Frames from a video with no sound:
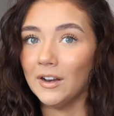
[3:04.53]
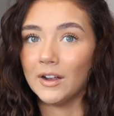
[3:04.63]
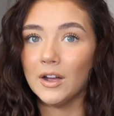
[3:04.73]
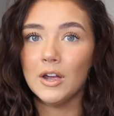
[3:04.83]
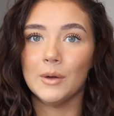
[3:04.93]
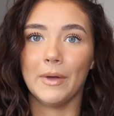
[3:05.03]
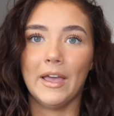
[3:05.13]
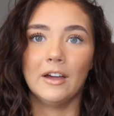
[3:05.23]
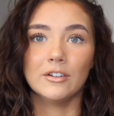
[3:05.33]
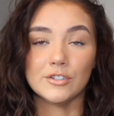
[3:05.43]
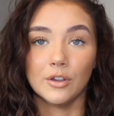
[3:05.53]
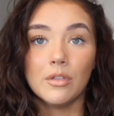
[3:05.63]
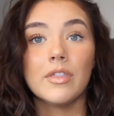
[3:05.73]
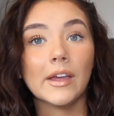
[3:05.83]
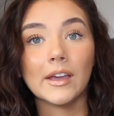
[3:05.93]
Like, my hair is so
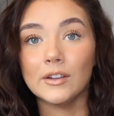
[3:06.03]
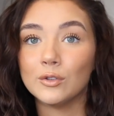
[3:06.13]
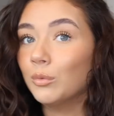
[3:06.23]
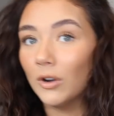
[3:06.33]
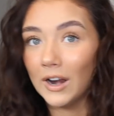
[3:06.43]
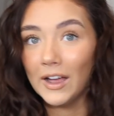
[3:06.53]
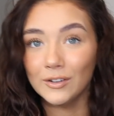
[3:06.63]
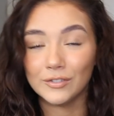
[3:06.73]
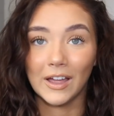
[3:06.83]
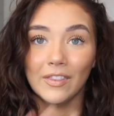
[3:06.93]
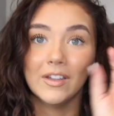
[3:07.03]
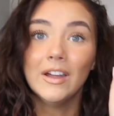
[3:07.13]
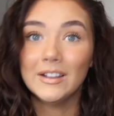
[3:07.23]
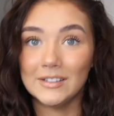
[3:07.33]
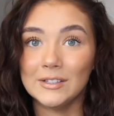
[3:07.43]
thick and it's all one length, and
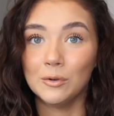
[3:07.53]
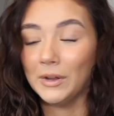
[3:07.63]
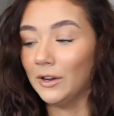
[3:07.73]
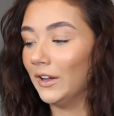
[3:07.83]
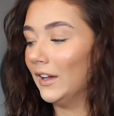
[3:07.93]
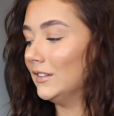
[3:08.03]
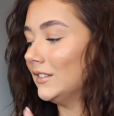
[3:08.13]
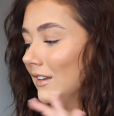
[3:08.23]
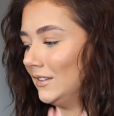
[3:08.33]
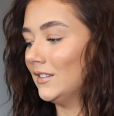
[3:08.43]
the silk pillowcase is